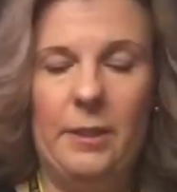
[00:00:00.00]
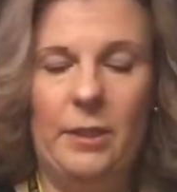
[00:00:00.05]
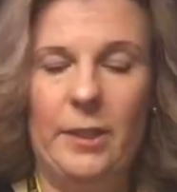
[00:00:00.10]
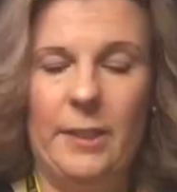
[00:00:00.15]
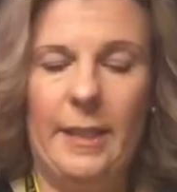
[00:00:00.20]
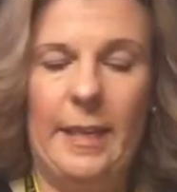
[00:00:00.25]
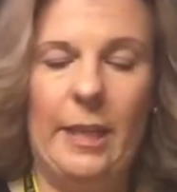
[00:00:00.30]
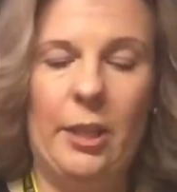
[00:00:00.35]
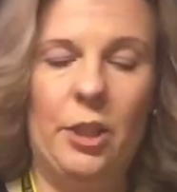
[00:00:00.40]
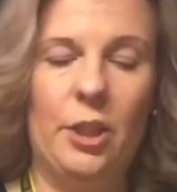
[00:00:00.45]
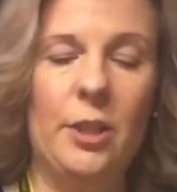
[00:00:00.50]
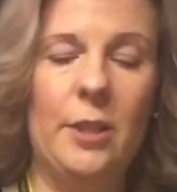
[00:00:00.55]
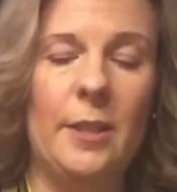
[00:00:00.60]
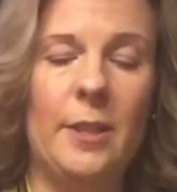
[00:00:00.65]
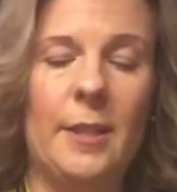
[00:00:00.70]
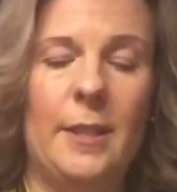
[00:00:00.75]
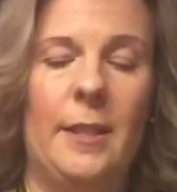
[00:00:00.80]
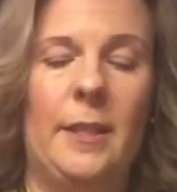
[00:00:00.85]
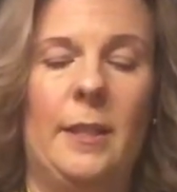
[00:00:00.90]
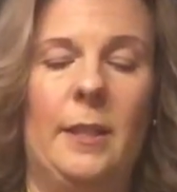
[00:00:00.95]
into
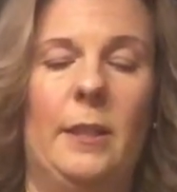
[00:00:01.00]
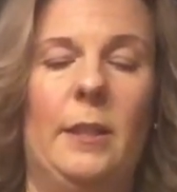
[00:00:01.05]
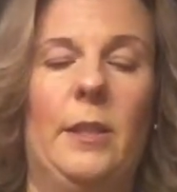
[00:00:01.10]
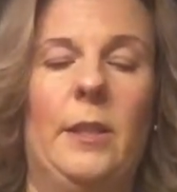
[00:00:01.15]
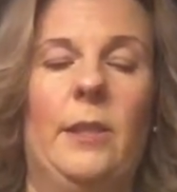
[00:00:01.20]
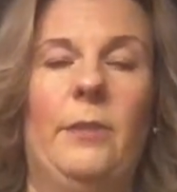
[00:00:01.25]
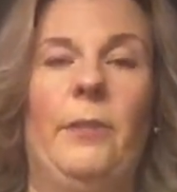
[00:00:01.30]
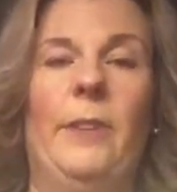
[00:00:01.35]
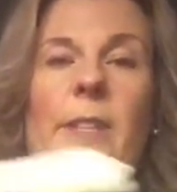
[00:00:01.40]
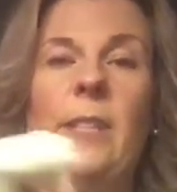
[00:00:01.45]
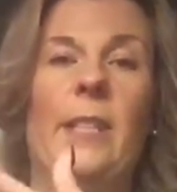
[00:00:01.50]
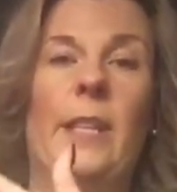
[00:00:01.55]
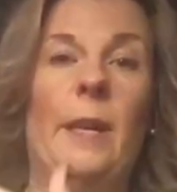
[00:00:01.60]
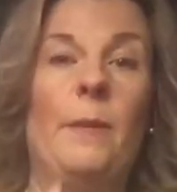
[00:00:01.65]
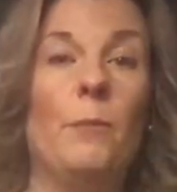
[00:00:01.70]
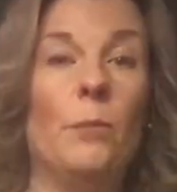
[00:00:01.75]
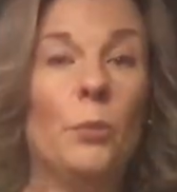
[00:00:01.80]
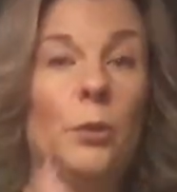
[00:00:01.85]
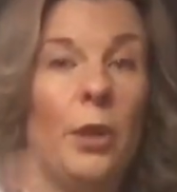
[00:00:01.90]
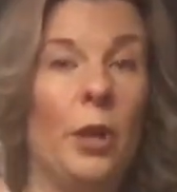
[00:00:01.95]
sections because I find I
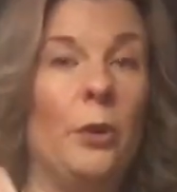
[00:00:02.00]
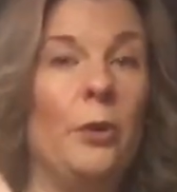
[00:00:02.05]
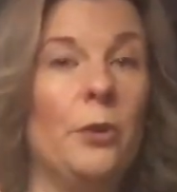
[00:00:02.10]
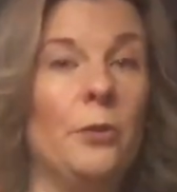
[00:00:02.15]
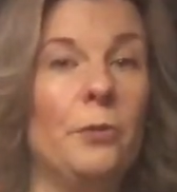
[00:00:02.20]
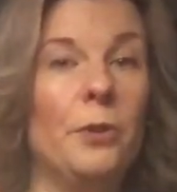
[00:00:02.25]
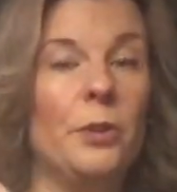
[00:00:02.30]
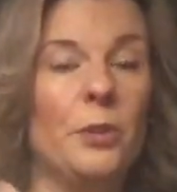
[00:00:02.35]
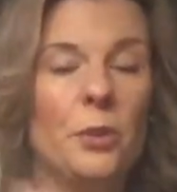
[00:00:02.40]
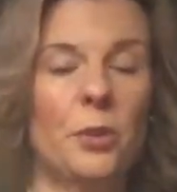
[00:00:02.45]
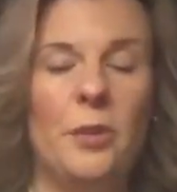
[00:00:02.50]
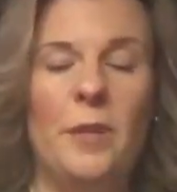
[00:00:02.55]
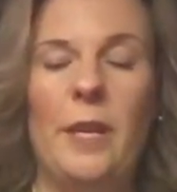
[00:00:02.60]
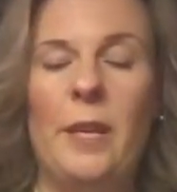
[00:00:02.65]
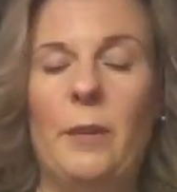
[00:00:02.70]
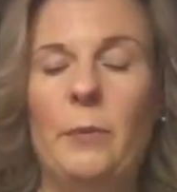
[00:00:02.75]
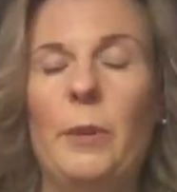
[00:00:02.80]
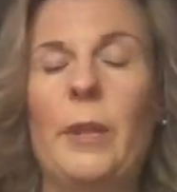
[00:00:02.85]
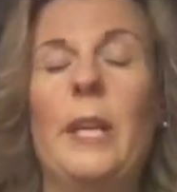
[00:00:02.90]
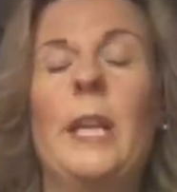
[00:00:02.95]
get more out of it doing
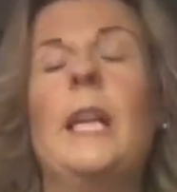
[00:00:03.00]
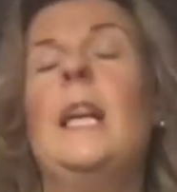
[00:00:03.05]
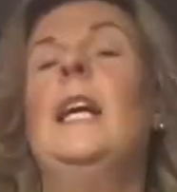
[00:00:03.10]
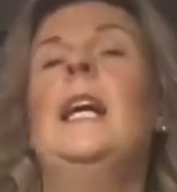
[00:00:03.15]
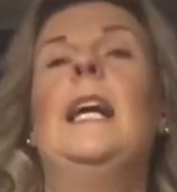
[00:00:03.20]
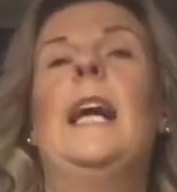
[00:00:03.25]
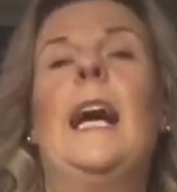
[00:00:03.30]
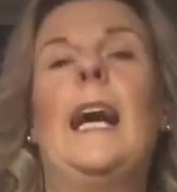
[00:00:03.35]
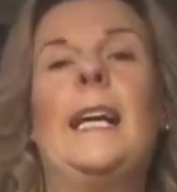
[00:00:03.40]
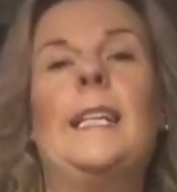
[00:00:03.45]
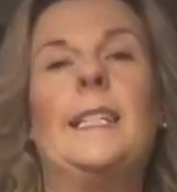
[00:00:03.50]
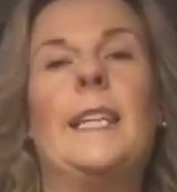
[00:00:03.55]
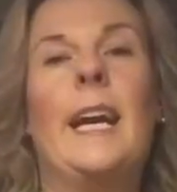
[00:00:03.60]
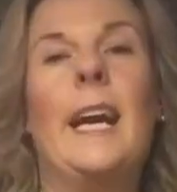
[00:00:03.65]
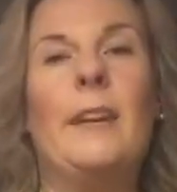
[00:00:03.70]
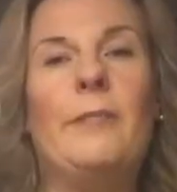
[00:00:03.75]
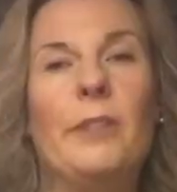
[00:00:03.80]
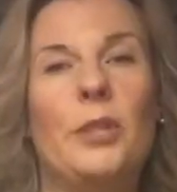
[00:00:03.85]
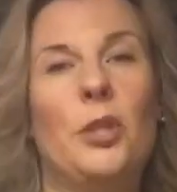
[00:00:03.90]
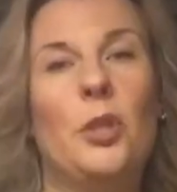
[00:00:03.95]
that way. And I
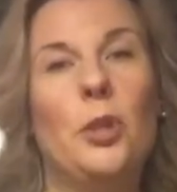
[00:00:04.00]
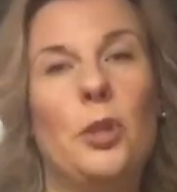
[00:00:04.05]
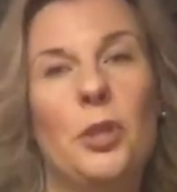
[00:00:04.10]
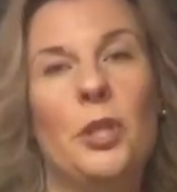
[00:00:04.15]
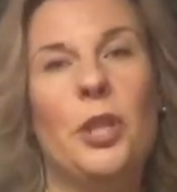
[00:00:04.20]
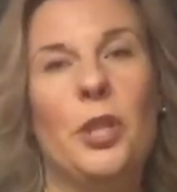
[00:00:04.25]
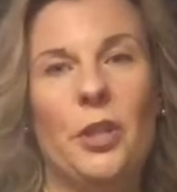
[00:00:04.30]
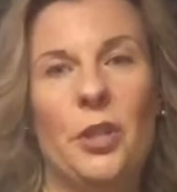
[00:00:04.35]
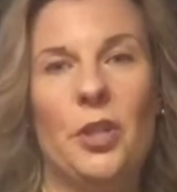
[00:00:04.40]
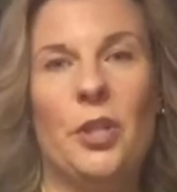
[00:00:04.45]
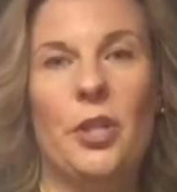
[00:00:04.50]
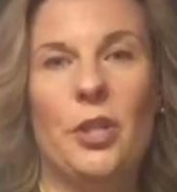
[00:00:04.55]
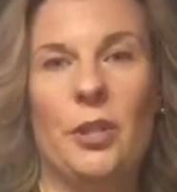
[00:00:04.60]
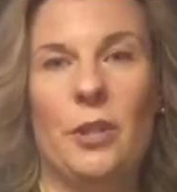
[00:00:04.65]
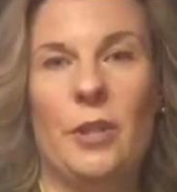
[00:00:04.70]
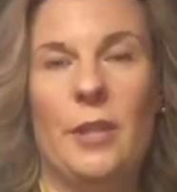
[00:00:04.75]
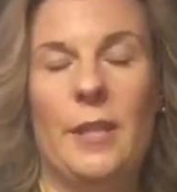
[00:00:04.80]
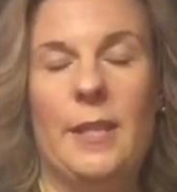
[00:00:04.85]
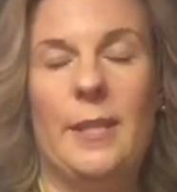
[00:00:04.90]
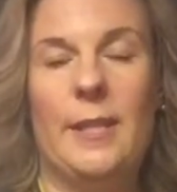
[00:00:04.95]
have a two-touch
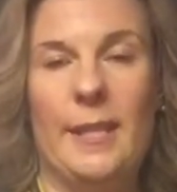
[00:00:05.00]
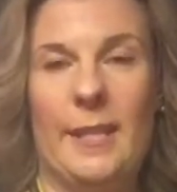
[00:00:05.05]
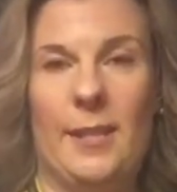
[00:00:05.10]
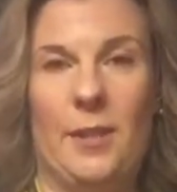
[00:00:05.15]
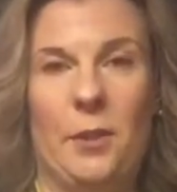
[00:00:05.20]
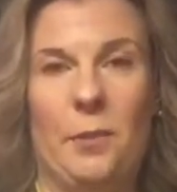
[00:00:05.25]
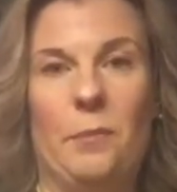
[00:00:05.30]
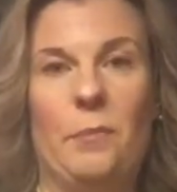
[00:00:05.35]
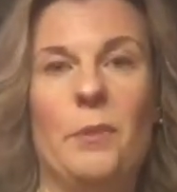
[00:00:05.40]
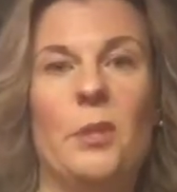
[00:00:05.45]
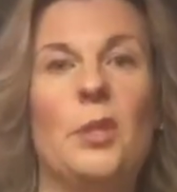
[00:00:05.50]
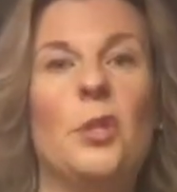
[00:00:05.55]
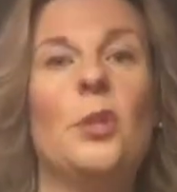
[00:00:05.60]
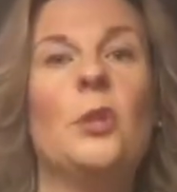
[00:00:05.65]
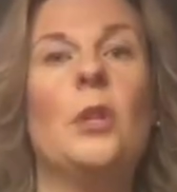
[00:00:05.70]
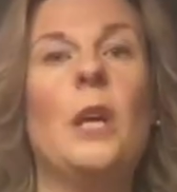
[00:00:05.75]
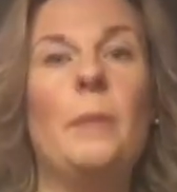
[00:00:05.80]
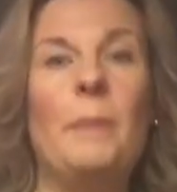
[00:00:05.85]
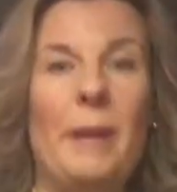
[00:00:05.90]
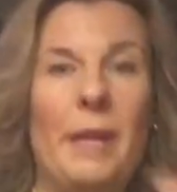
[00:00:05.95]
system.
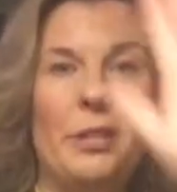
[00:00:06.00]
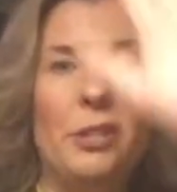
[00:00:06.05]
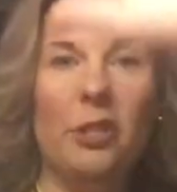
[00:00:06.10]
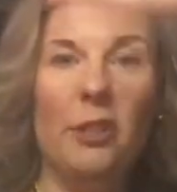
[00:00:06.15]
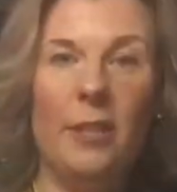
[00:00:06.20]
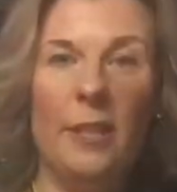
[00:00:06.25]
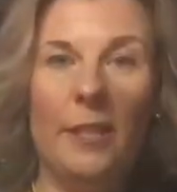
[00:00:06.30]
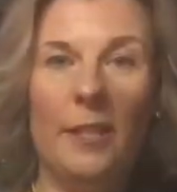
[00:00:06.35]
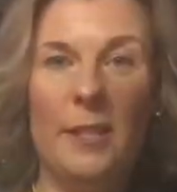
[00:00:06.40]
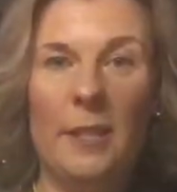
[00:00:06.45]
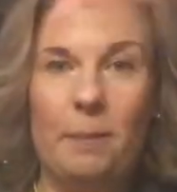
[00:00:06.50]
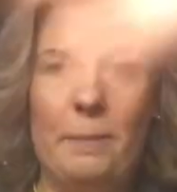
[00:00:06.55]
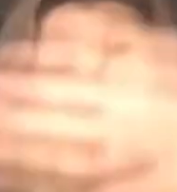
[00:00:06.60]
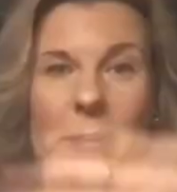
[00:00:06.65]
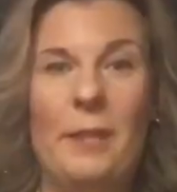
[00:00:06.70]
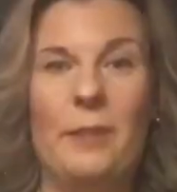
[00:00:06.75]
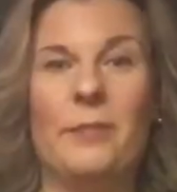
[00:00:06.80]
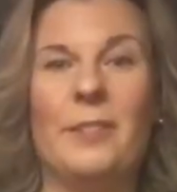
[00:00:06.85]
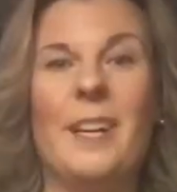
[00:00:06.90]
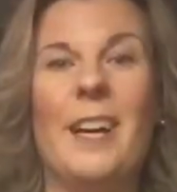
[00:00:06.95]
So imagine this is a
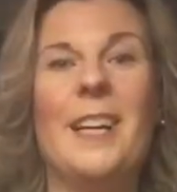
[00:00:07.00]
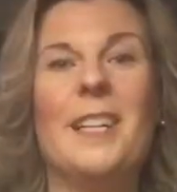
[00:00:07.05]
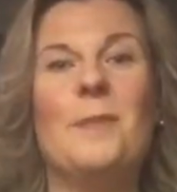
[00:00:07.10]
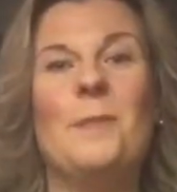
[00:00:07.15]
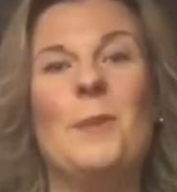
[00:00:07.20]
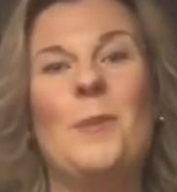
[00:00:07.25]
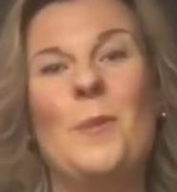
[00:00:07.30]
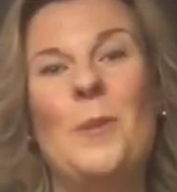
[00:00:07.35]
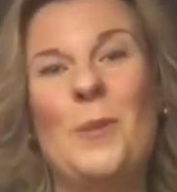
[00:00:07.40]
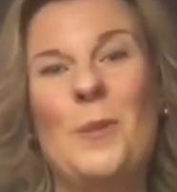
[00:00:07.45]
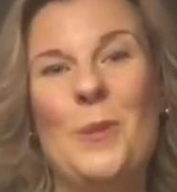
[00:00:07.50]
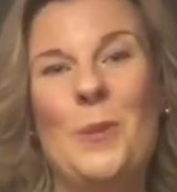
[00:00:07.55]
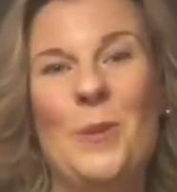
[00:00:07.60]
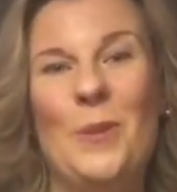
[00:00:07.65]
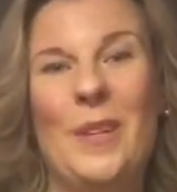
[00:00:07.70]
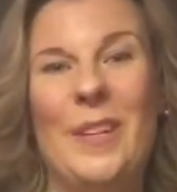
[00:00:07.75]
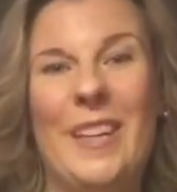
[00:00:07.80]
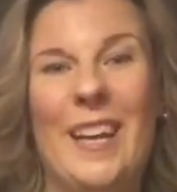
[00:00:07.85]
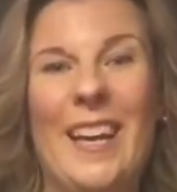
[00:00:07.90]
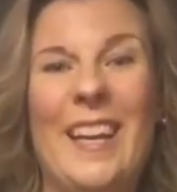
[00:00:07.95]
pane of glass between
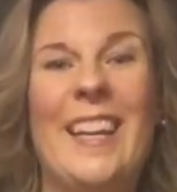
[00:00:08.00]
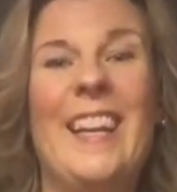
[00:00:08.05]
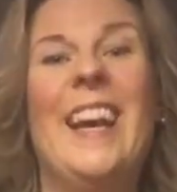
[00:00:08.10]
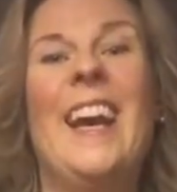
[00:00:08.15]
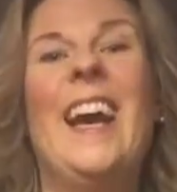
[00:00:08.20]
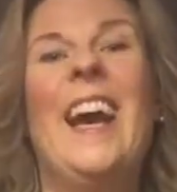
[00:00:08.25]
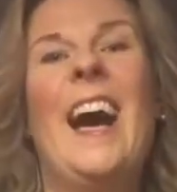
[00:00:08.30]
you and I.